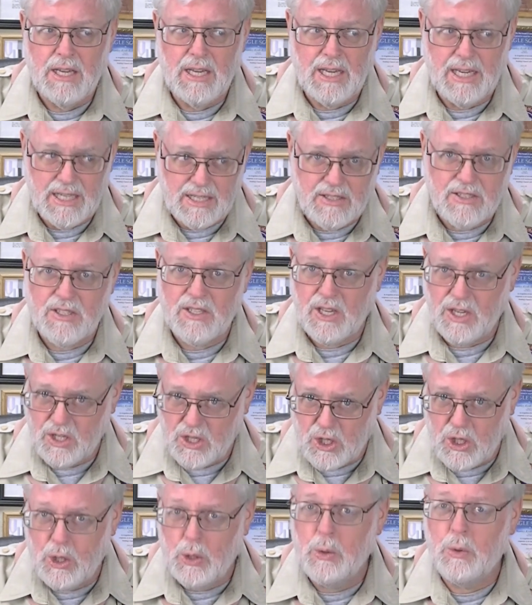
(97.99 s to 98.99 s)
It's a
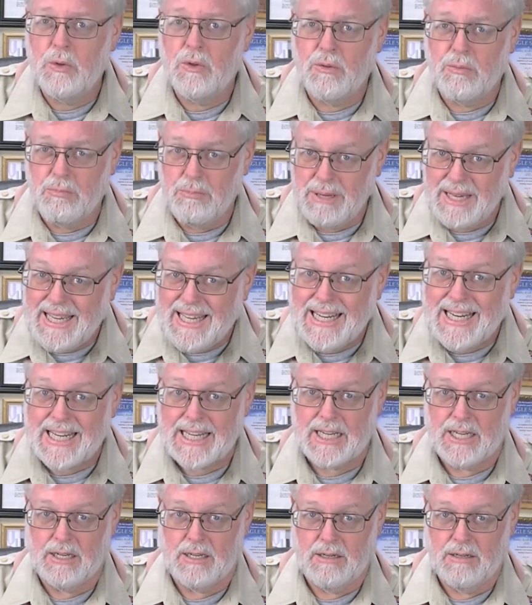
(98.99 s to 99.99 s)
youth
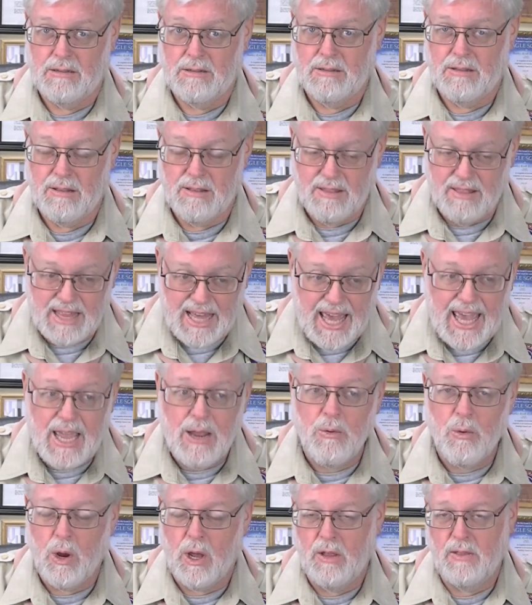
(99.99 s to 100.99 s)
meeting.
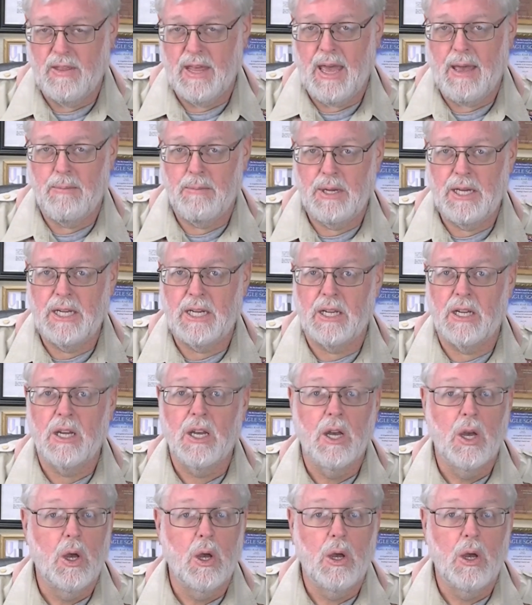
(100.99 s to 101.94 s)
They run that meeting.